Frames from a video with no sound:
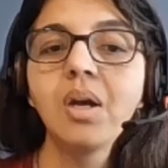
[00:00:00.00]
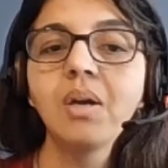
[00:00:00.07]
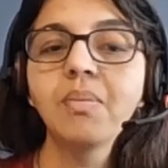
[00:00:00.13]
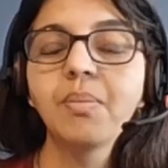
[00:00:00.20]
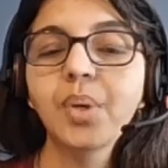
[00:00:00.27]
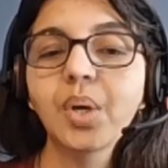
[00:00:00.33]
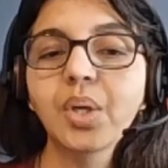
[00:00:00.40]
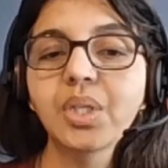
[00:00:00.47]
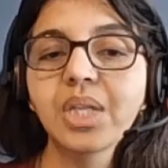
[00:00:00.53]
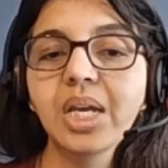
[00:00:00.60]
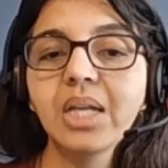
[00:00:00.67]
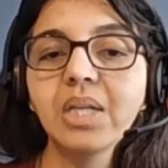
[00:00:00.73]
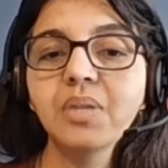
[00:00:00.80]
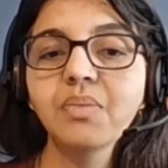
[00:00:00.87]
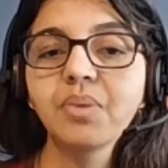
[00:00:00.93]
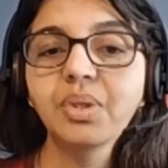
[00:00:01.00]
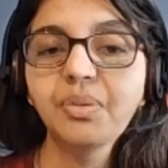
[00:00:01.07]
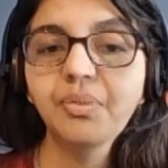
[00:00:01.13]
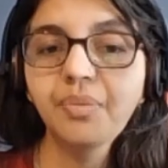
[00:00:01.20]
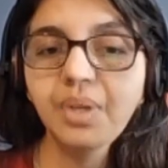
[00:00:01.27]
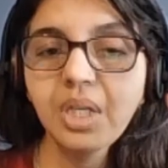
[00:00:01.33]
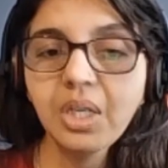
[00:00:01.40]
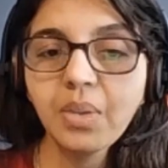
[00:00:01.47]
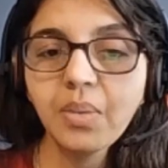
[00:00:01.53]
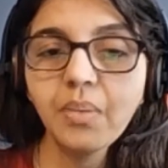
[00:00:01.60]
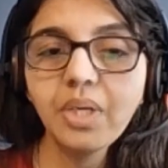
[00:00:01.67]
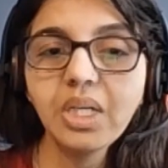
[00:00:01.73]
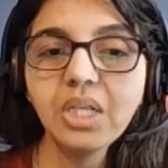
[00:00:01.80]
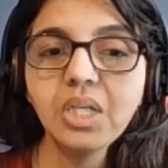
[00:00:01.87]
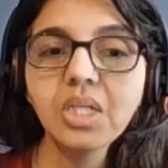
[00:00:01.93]
projects with
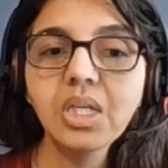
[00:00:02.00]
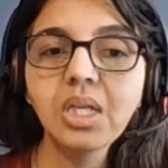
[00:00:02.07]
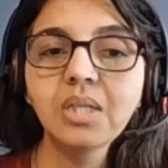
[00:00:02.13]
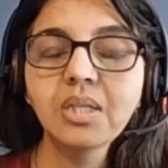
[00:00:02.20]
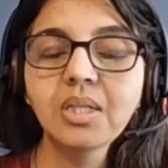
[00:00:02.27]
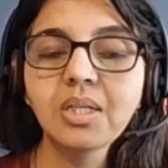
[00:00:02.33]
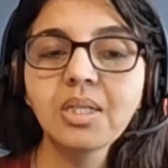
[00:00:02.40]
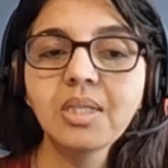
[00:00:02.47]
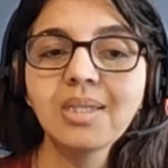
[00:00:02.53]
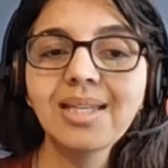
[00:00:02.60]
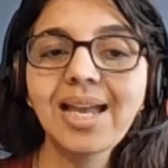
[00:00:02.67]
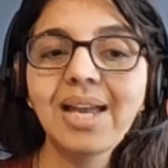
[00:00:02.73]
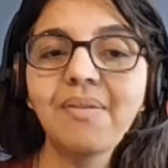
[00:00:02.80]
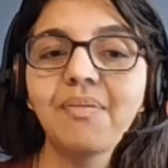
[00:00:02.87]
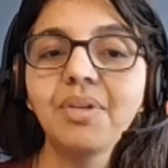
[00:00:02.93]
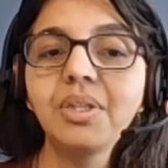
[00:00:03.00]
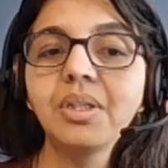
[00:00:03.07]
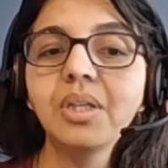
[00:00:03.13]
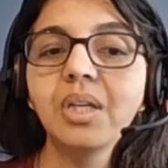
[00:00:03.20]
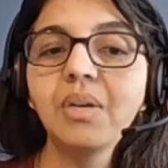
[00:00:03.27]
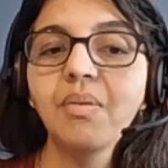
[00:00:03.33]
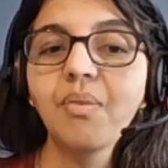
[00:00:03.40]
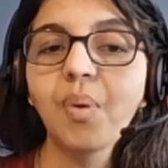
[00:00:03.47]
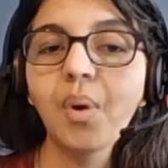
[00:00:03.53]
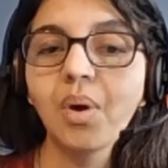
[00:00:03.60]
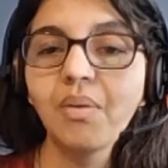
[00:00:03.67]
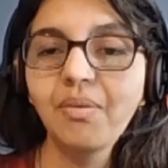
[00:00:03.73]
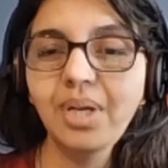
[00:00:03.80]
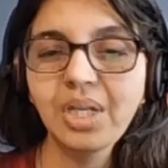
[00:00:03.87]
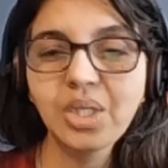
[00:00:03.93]
frequent changes, with
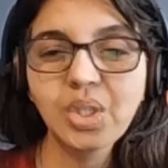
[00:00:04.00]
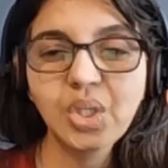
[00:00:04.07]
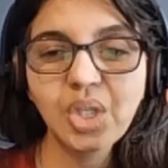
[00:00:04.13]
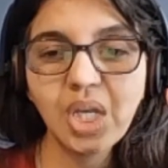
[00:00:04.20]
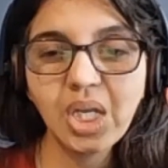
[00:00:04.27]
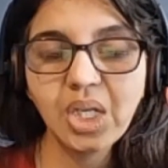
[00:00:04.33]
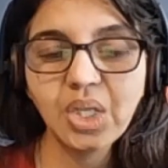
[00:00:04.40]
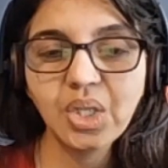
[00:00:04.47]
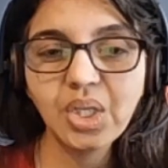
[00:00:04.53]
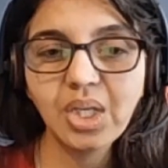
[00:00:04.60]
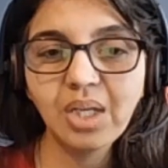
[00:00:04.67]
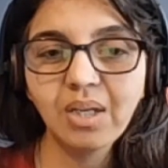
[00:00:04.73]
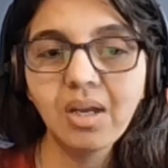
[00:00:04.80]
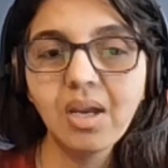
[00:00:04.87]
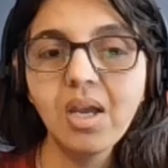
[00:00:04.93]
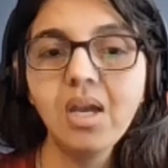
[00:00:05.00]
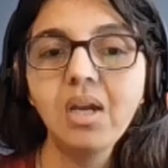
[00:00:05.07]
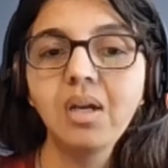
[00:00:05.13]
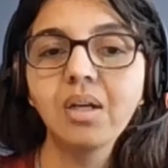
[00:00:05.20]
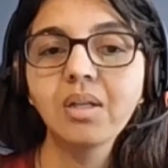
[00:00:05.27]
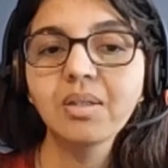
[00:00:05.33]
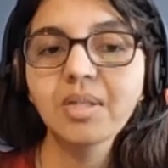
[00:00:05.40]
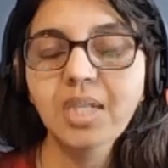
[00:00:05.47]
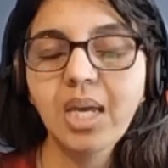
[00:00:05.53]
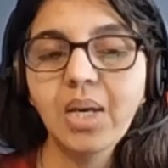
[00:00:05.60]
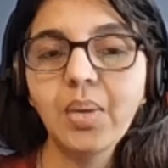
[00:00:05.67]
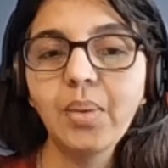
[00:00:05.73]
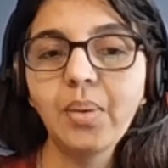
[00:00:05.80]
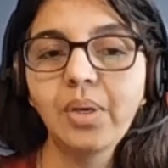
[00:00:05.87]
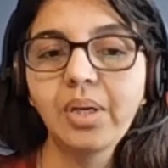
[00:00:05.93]
evolving, changing
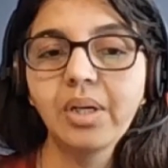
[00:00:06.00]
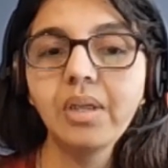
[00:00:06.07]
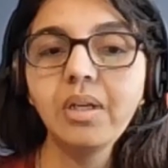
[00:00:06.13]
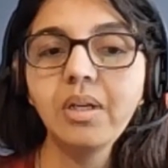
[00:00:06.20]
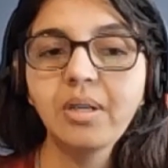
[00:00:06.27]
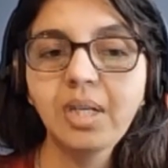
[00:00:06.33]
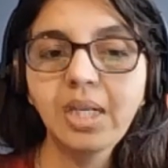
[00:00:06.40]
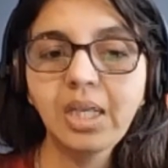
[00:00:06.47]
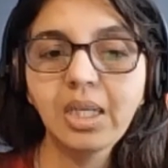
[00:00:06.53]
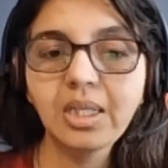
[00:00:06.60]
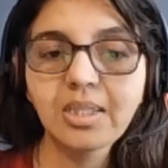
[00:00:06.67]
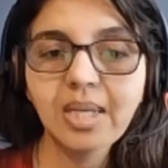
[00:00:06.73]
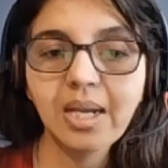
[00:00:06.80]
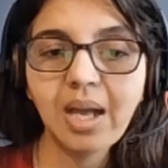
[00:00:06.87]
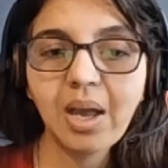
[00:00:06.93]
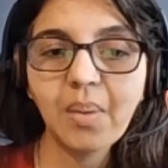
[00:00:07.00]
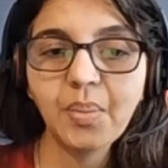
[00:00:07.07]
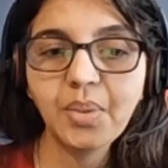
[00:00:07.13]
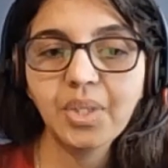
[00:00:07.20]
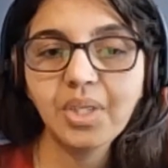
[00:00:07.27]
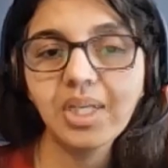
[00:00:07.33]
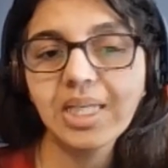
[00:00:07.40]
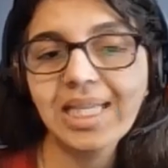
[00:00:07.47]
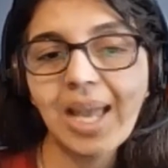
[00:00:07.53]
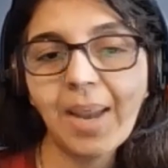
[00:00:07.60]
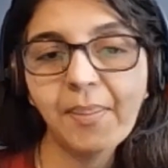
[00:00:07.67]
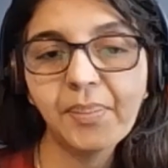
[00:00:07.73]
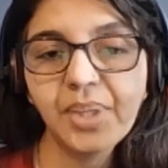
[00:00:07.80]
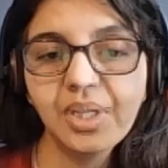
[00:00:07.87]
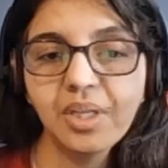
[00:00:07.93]
stakeholder needs. And I put an
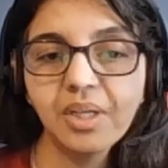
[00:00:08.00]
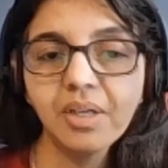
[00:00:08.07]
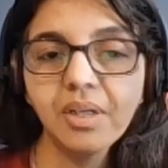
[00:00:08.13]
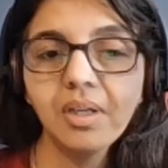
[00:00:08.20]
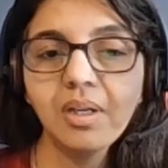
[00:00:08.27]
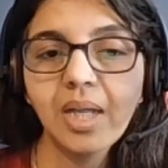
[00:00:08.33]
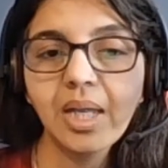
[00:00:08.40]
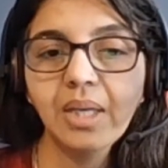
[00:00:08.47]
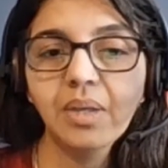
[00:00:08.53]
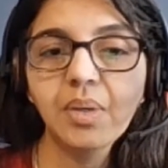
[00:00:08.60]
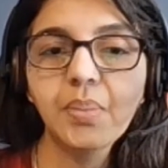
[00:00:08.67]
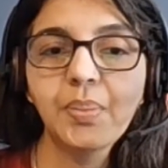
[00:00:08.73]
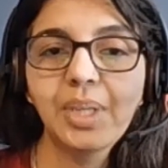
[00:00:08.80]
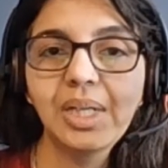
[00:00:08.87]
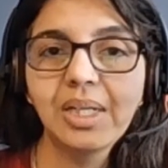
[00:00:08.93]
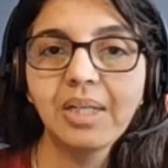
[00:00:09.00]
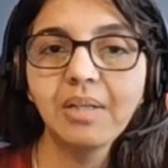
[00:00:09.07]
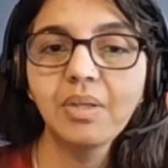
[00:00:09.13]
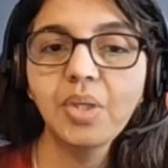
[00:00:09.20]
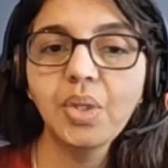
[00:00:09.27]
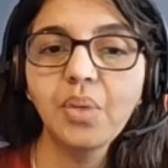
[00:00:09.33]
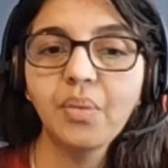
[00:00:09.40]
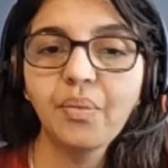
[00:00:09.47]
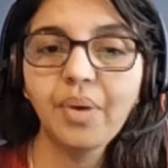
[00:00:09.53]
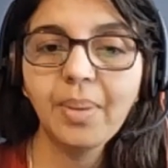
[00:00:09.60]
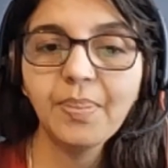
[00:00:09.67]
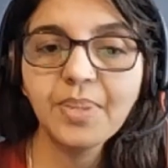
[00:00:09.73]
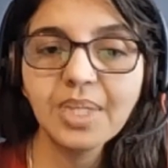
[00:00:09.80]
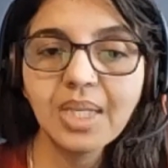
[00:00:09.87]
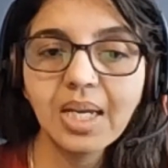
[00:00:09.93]
example here, like you're building a new
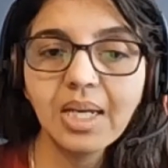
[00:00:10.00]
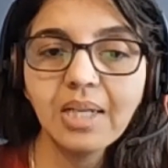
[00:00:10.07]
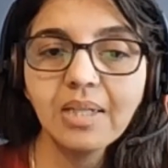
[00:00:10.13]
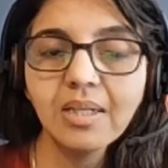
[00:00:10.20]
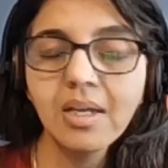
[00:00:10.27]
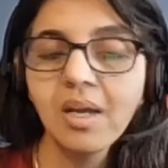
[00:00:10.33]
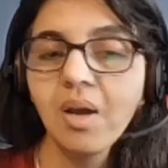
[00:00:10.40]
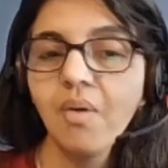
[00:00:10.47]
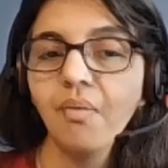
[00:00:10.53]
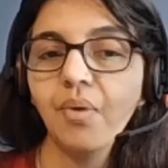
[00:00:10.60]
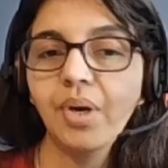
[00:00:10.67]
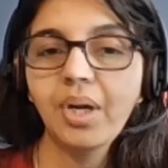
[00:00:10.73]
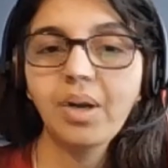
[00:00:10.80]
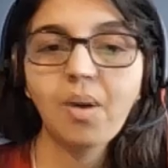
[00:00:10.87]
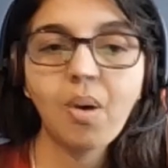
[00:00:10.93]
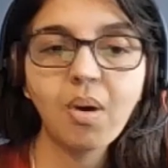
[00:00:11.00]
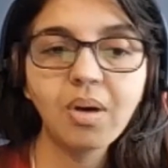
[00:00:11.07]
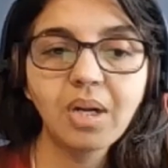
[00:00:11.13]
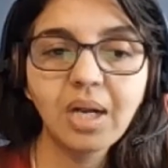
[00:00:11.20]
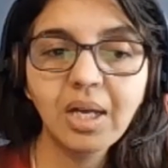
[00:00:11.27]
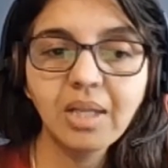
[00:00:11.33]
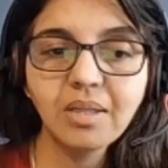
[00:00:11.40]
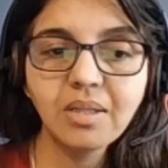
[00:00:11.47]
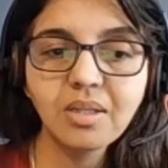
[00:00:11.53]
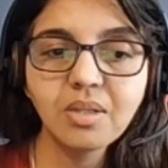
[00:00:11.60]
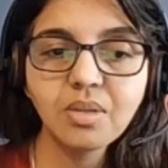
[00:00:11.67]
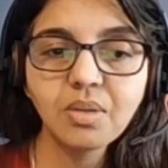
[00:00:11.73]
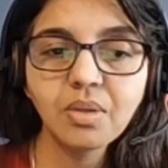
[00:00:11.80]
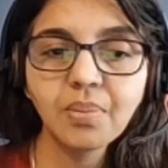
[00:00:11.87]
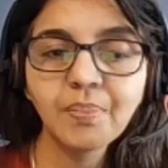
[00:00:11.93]
website for an online
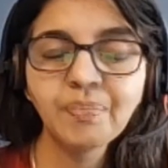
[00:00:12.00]
store.